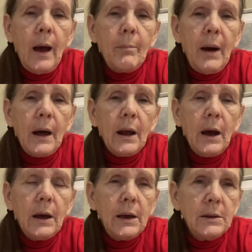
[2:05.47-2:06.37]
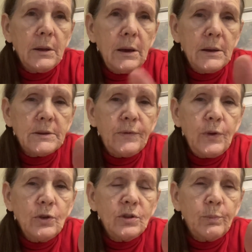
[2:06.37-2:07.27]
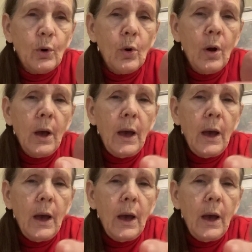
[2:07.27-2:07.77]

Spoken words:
But it's fusible,